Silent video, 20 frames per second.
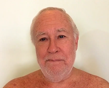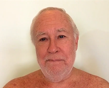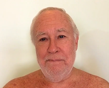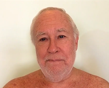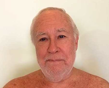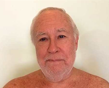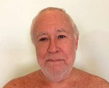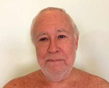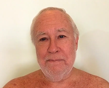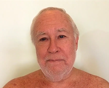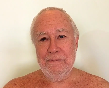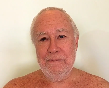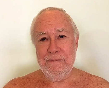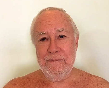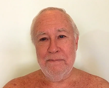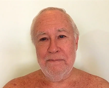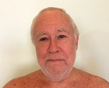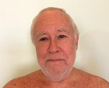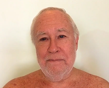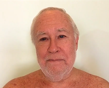
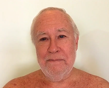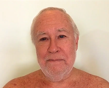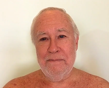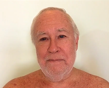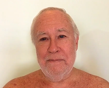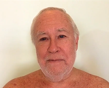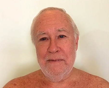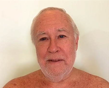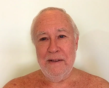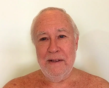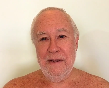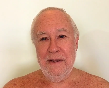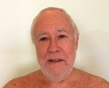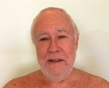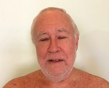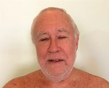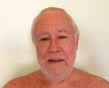[no speech]